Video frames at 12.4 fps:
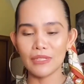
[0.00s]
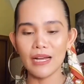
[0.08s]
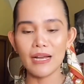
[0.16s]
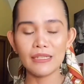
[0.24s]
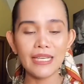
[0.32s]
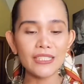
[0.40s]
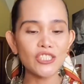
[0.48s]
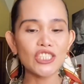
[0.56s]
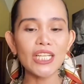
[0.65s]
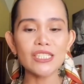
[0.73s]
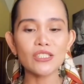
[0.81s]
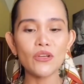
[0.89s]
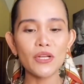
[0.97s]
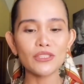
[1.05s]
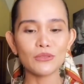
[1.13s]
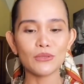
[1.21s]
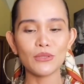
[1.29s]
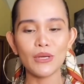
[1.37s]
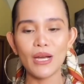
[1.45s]
let's just going
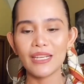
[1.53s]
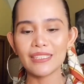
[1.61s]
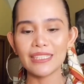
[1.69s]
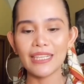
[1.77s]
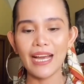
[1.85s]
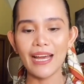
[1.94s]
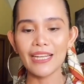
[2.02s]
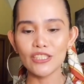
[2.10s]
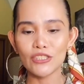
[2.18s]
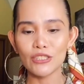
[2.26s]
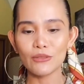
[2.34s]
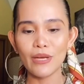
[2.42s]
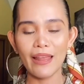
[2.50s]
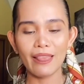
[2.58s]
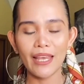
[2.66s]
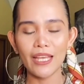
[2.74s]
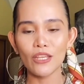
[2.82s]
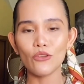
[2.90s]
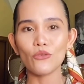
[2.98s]
to cut it through. I
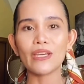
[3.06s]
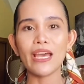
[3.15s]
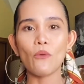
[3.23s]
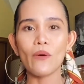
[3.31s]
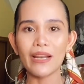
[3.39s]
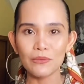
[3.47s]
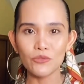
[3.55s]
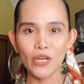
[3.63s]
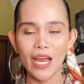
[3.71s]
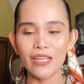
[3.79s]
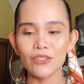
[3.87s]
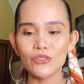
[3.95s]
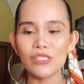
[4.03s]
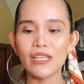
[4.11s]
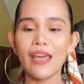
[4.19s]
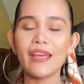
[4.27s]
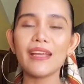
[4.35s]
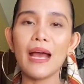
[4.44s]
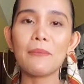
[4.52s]
think you get what I'm trying to
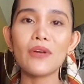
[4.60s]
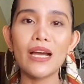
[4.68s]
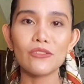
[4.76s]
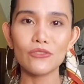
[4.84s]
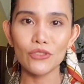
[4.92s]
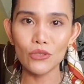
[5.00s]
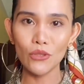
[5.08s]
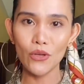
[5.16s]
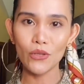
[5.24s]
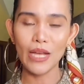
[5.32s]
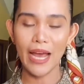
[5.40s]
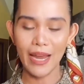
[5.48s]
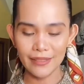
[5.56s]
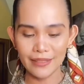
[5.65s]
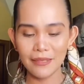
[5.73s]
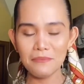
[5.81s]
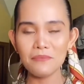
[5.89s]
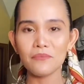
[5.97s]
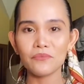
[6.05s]
say. I'm going to show you the
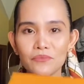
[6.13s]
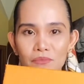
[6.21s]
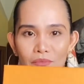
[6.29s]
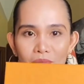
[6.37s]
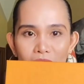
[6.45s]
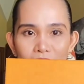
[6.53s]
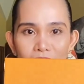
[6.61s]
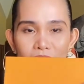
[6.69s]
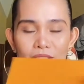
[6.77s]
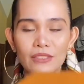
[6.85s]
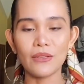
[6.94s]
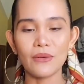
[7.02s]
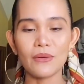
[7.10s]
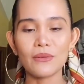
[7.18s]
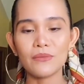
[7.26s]
item. So